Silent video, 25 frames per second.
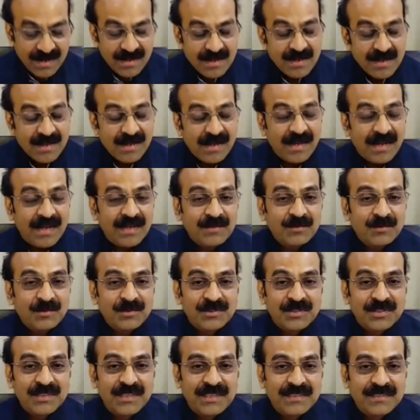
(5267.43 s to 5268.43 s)
I would
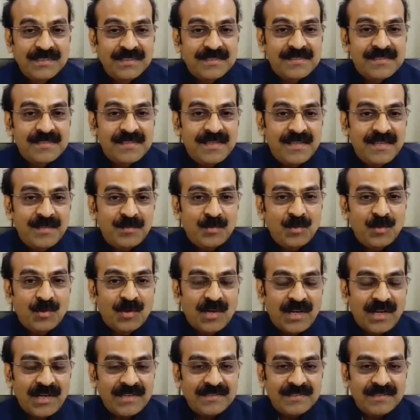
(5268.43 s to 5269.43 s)
say just keep your
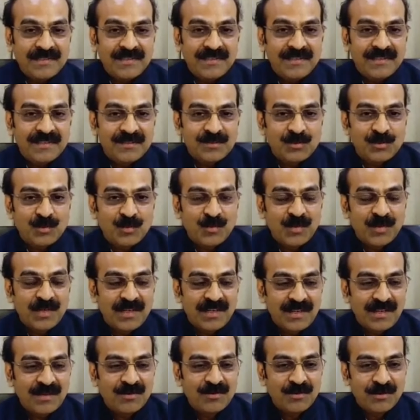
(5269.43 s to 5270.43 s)
eyes and ears open
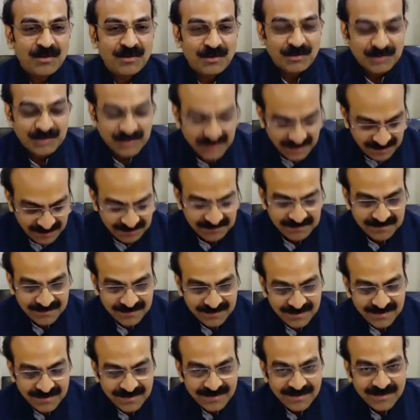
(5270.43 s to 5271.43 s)
around yourself.
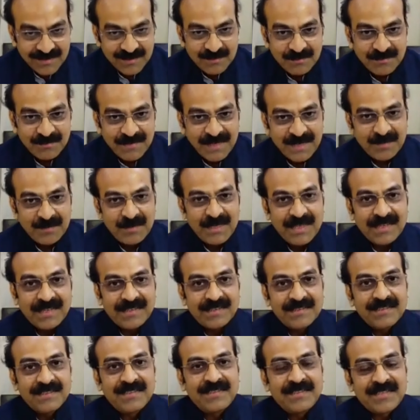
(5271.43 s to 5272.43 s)
Maybe
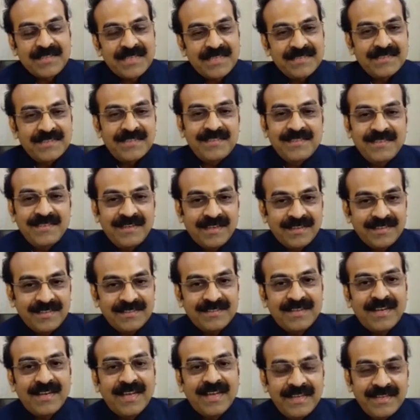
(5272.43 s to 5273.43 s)
another treasure in lies
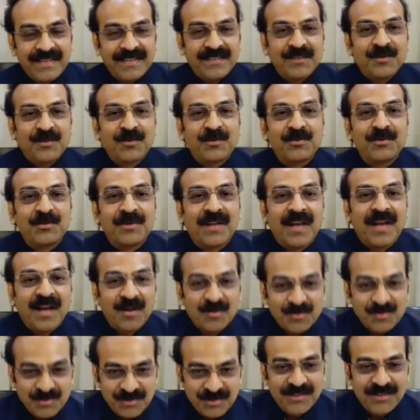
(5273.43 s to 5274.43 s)
lying in your own
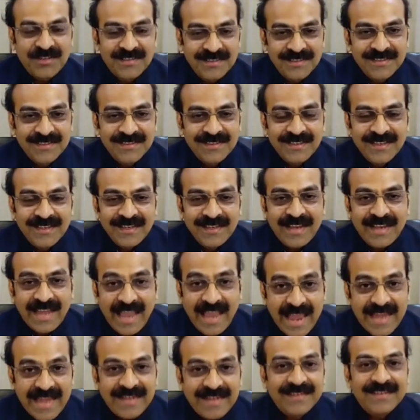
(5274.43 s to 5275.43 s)
house
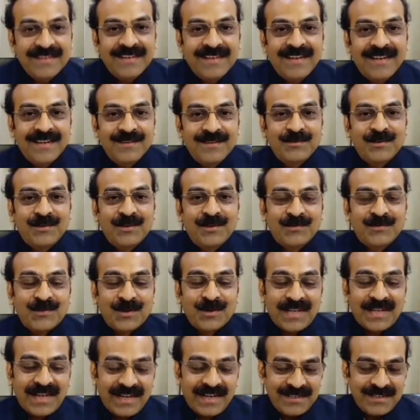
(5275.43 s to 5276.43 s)
and uh, what, what
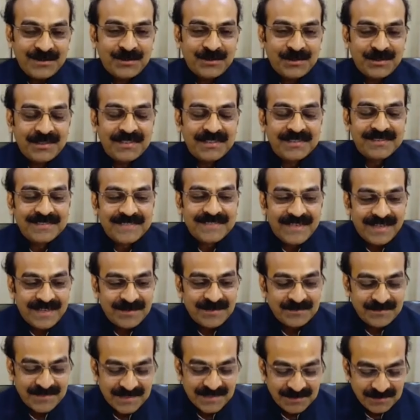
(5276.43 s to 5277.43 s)
I do is I
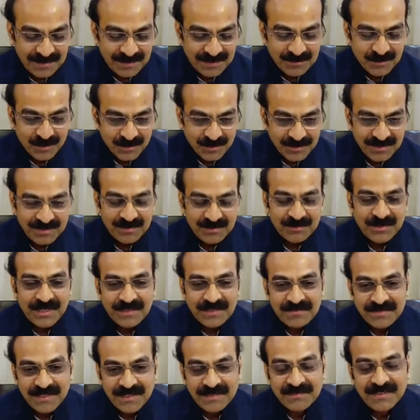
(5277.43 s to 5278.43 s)
have traveled more than
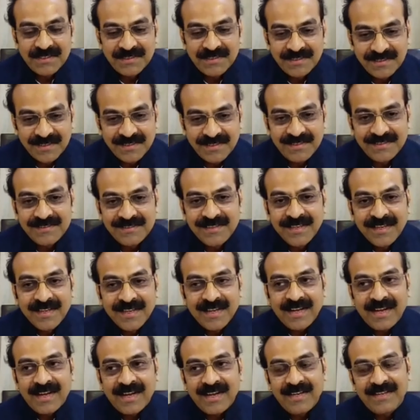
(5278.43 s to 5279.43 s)
25 countries.
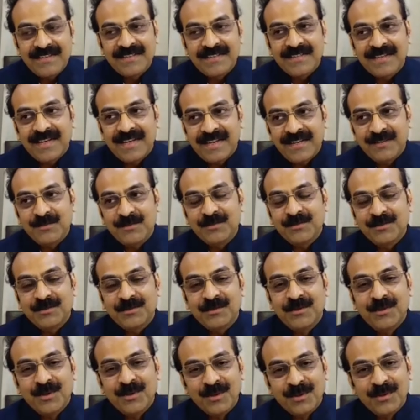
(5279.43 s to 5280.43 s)
I try to
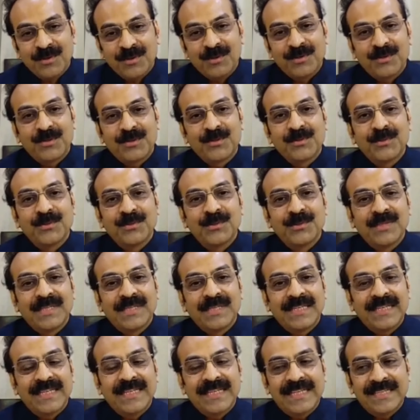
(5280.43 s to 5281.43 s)
go to
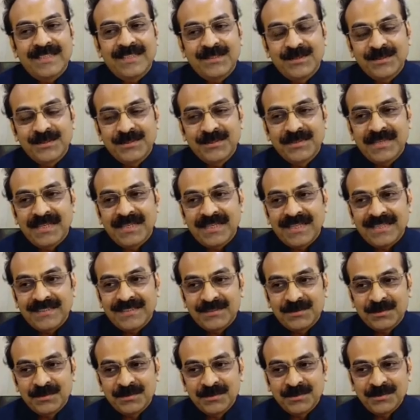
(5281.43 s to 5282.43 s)
to
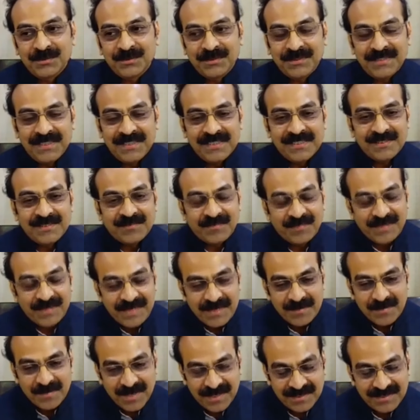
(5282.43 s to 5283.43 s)
to these flea
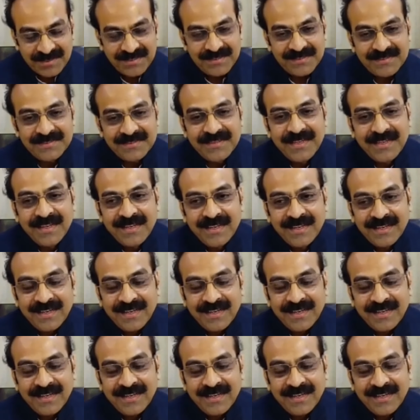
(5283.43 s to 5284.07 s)
markets.